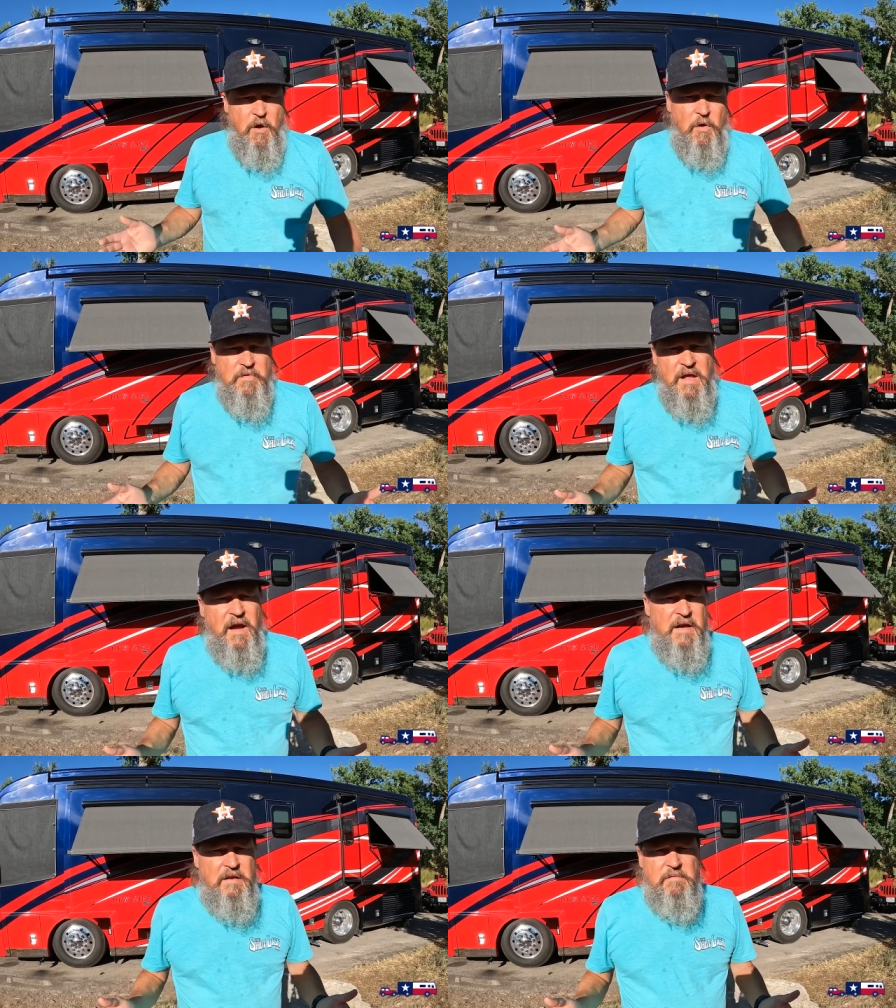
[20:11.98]
all
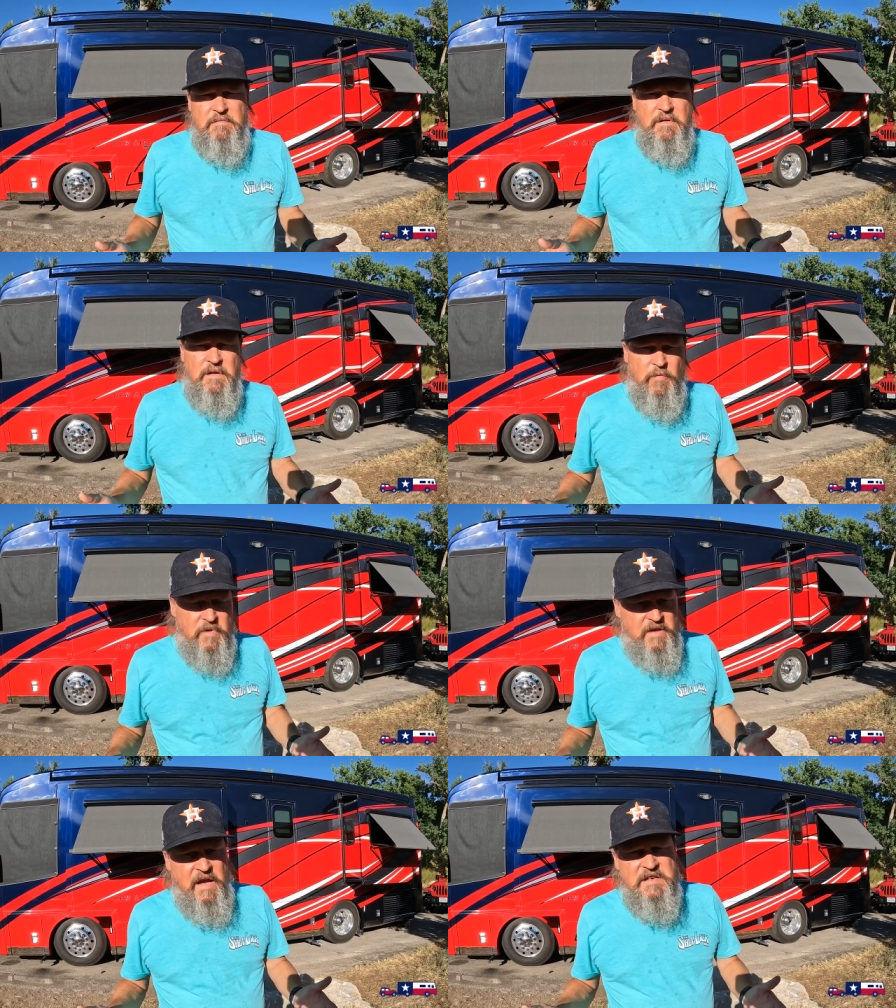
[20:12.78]
night
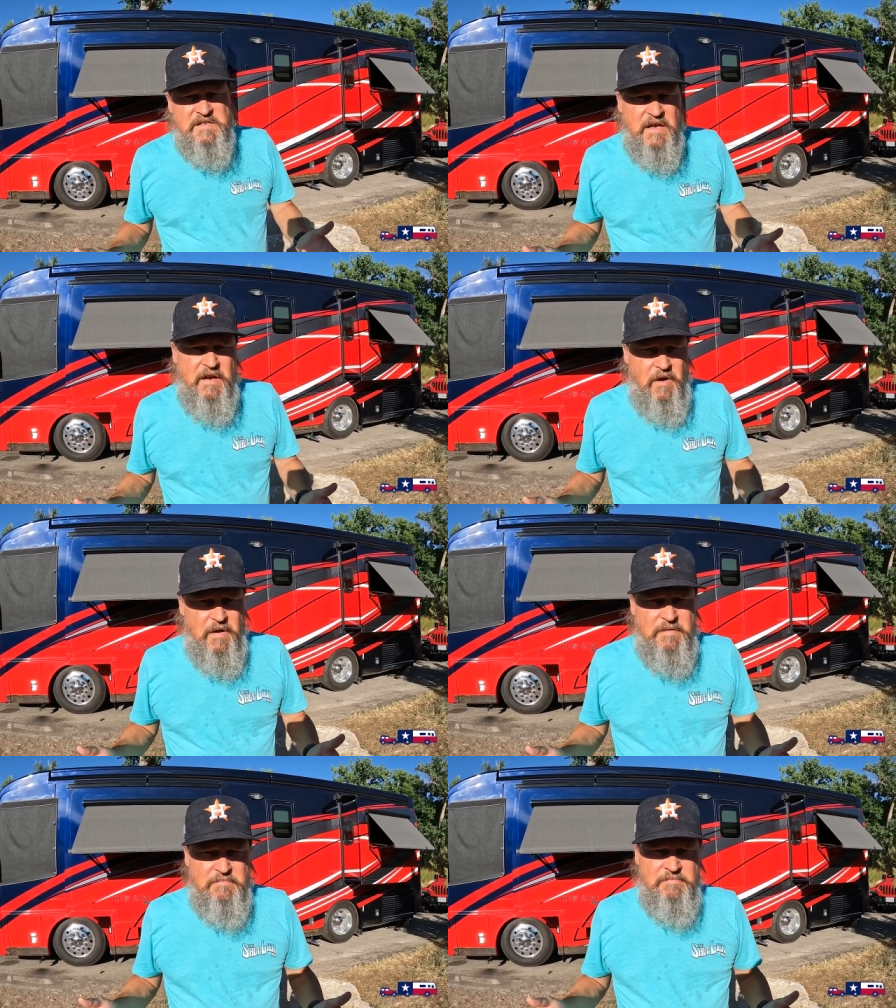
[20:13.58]
with the AC
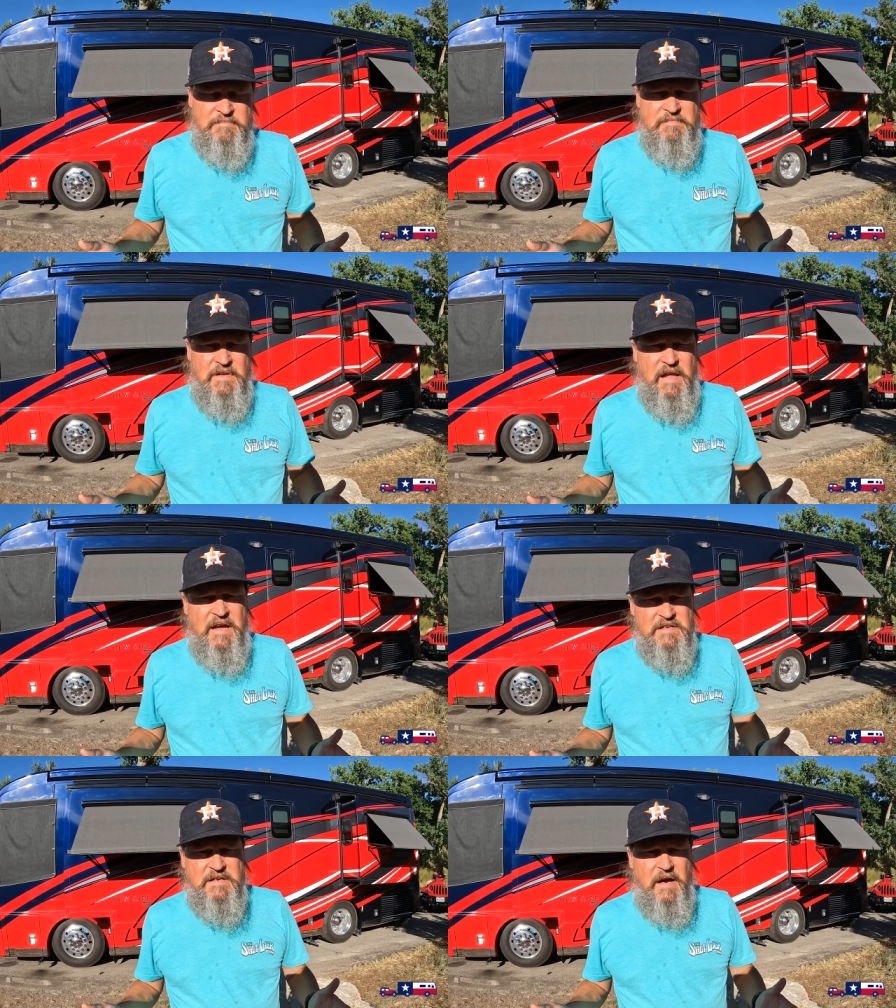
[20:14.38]
on
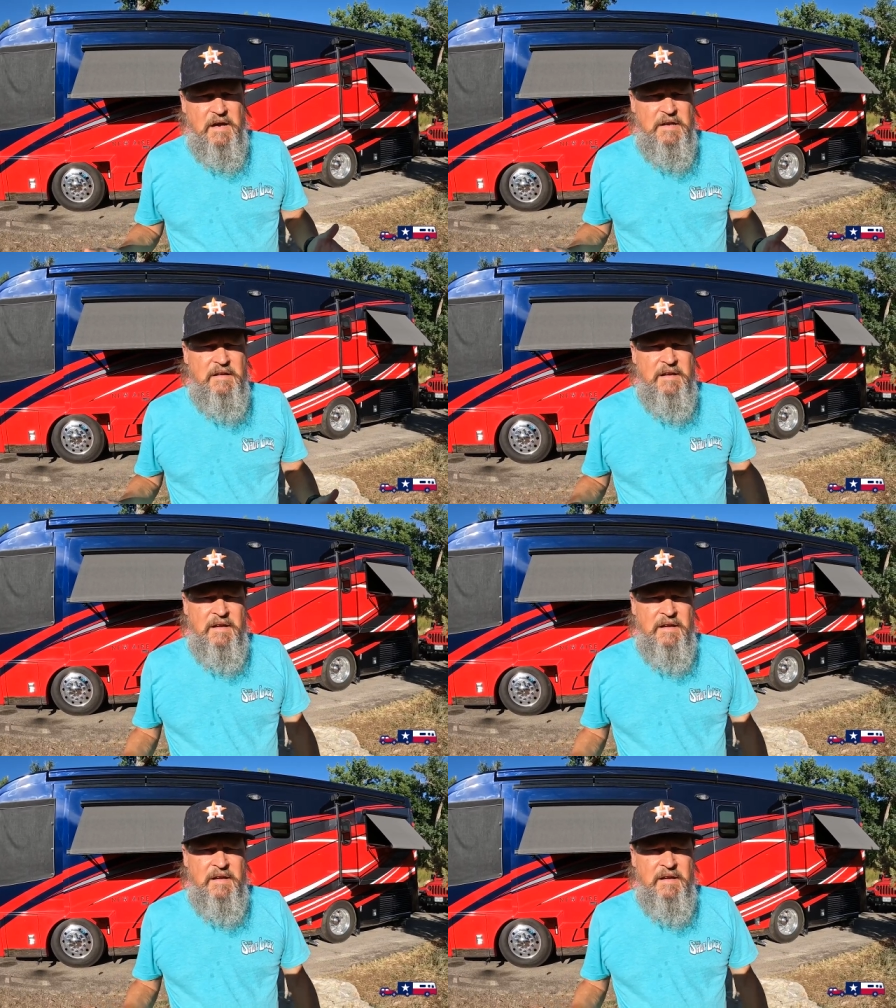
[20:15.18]
last night